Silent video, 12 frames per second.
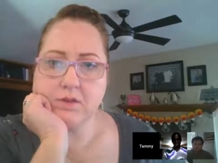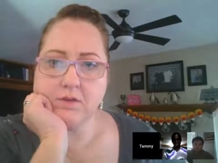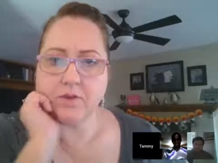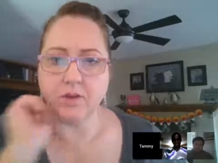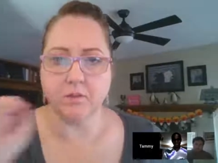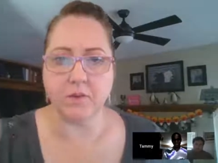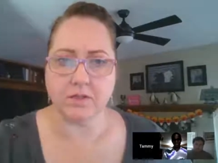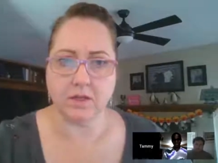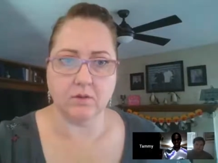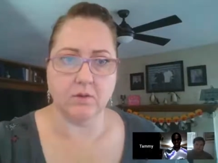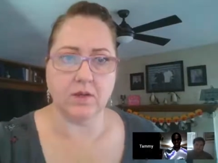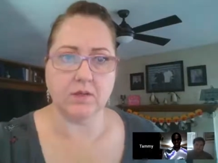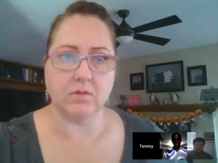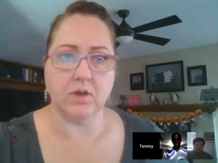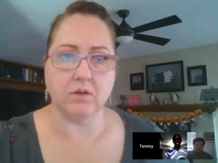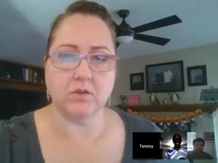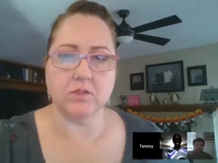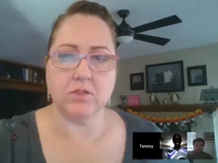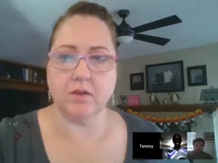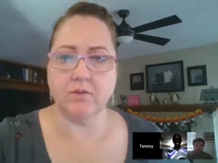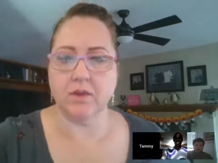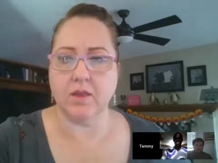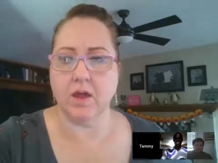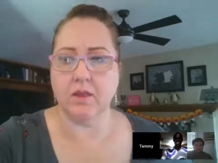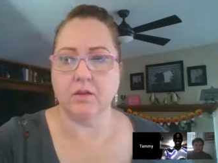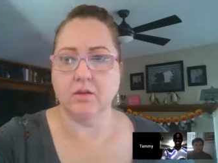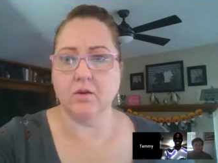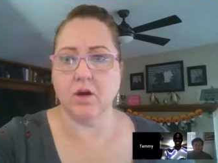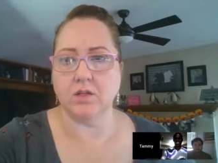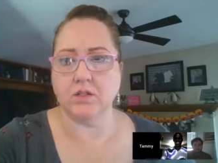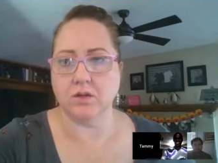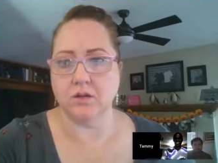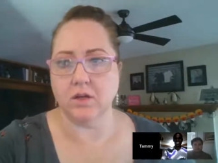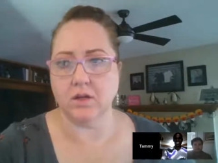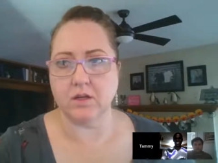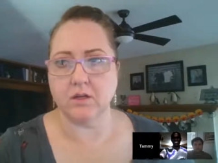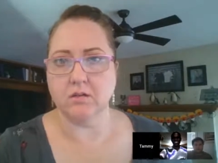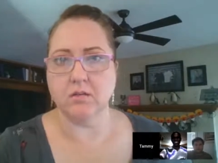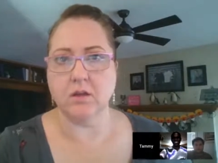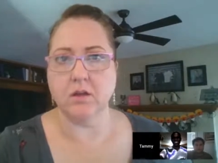definitely my takeaway as well. Just having that criteria